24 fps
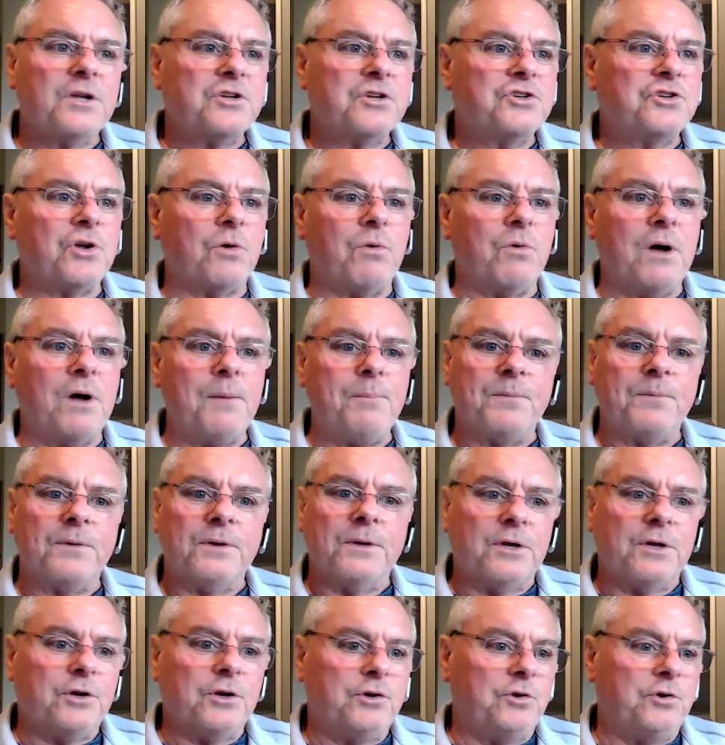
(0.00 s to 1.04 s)
Show up,
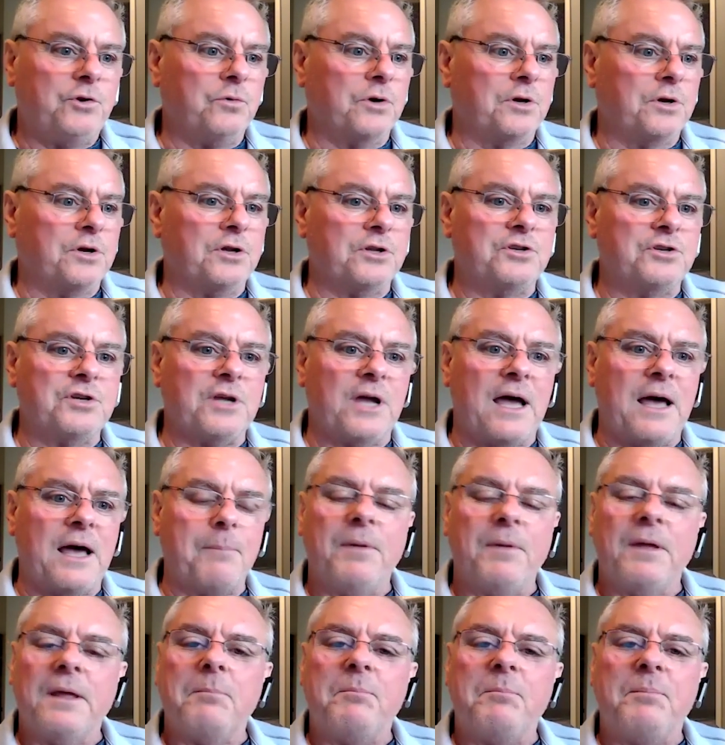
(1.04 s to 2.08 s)
do a good job,
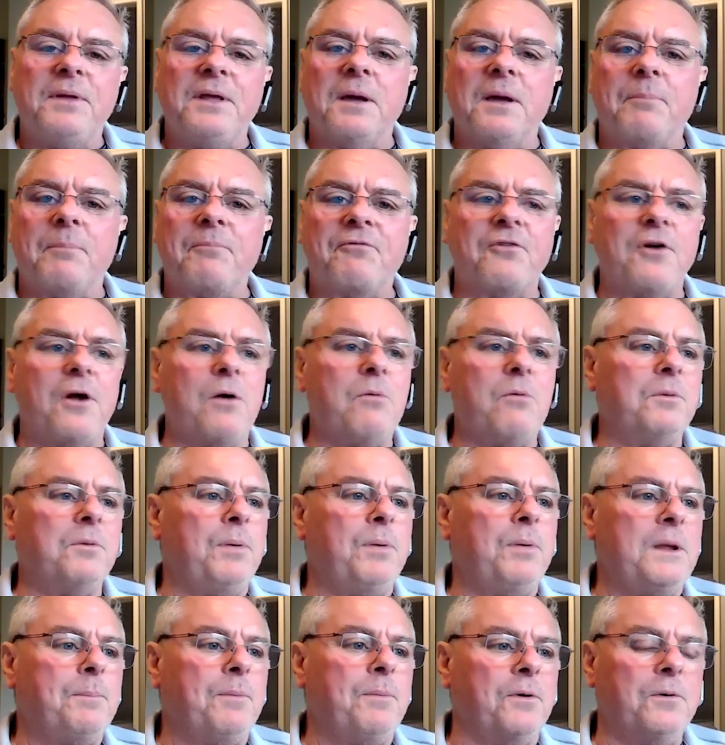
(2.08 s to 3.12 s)
be upfront with
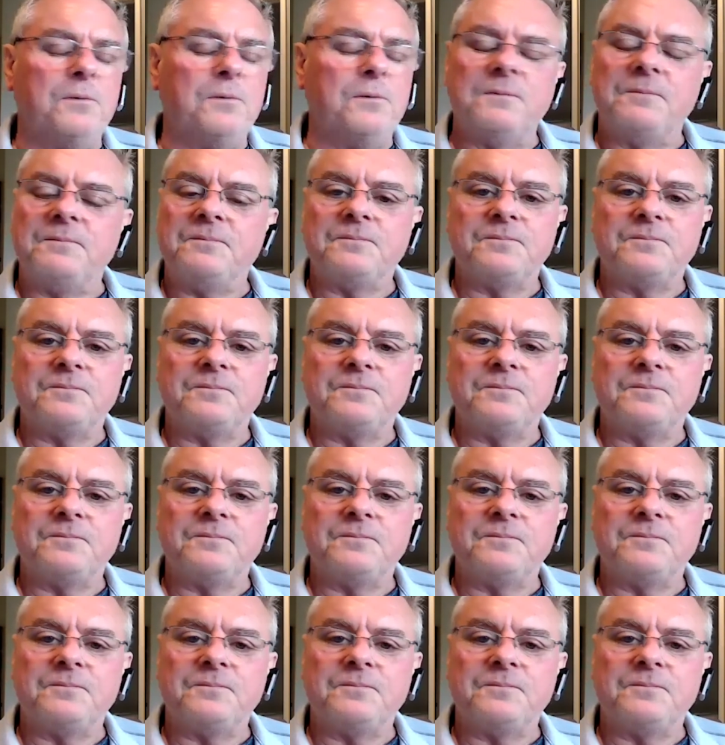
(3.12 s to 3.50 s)
people,